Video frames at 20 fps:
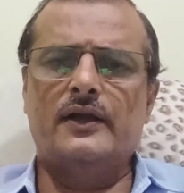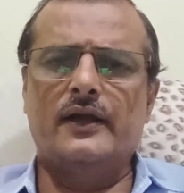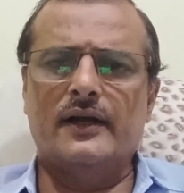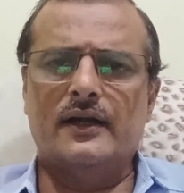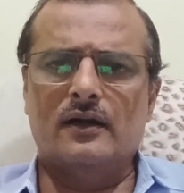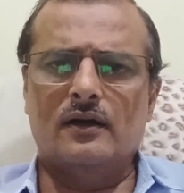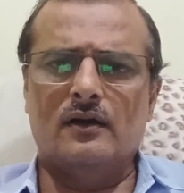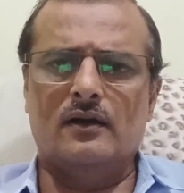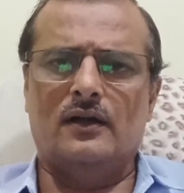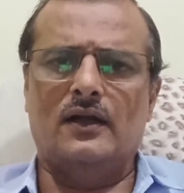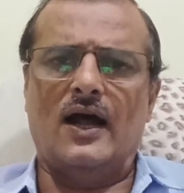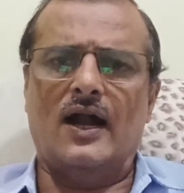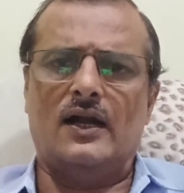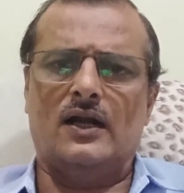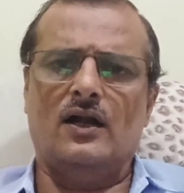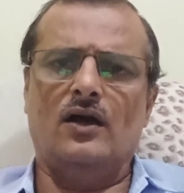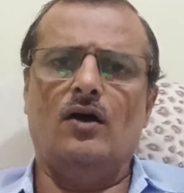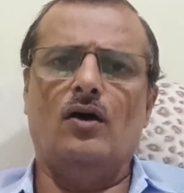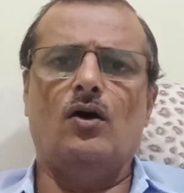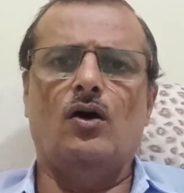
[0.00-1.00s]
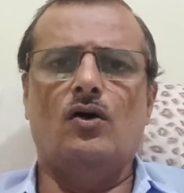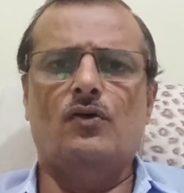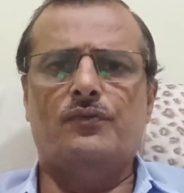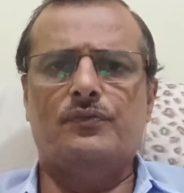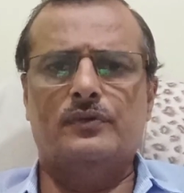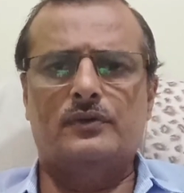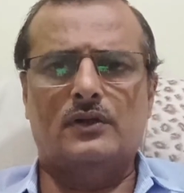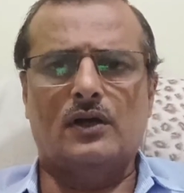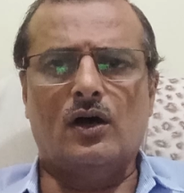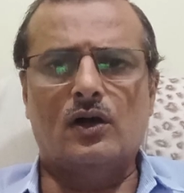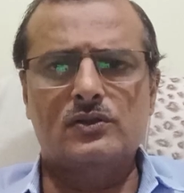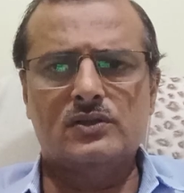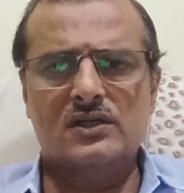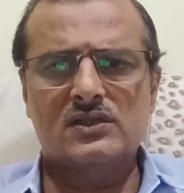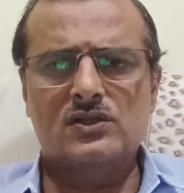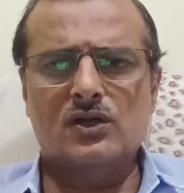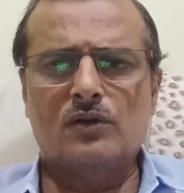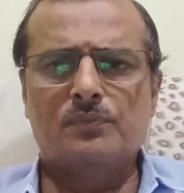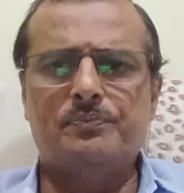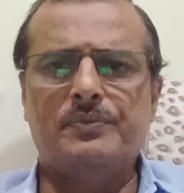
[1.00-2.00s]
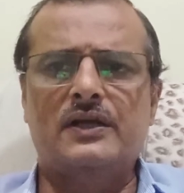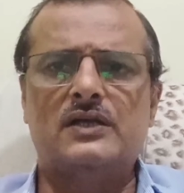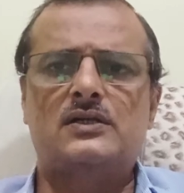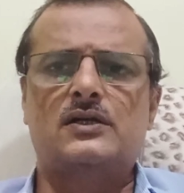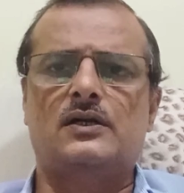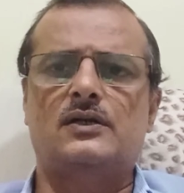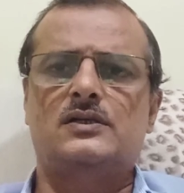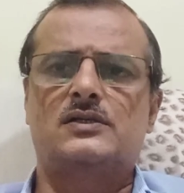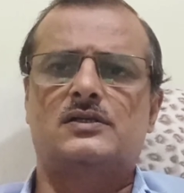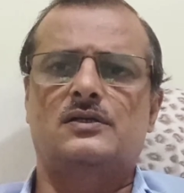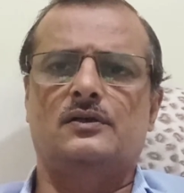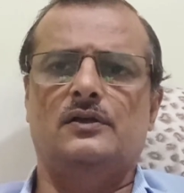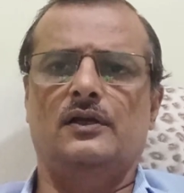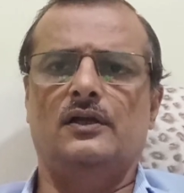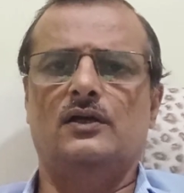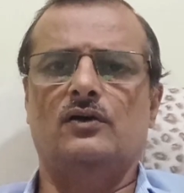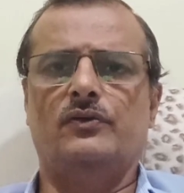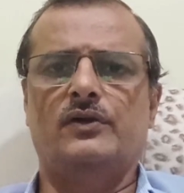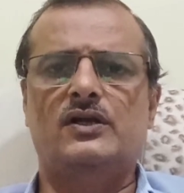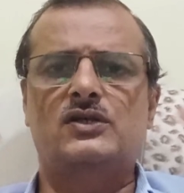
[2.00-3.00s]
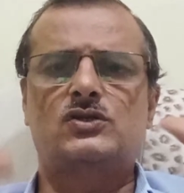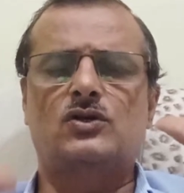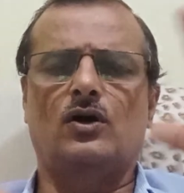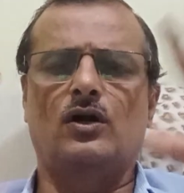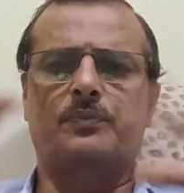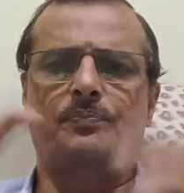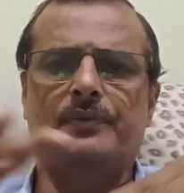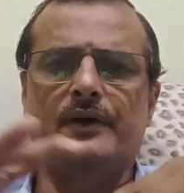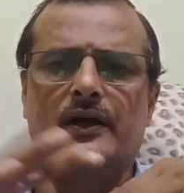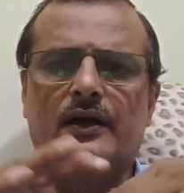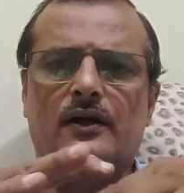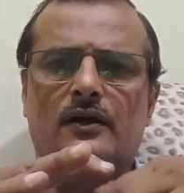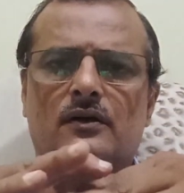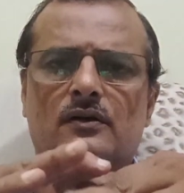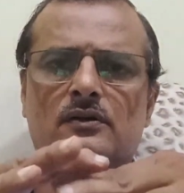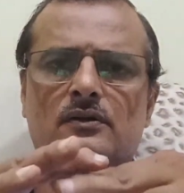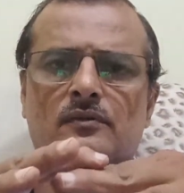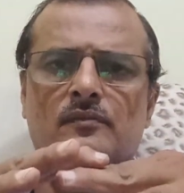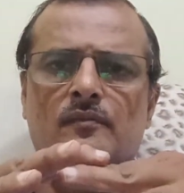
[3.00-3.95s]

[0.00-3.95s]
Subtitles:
get data of thousands of patients in a very short period.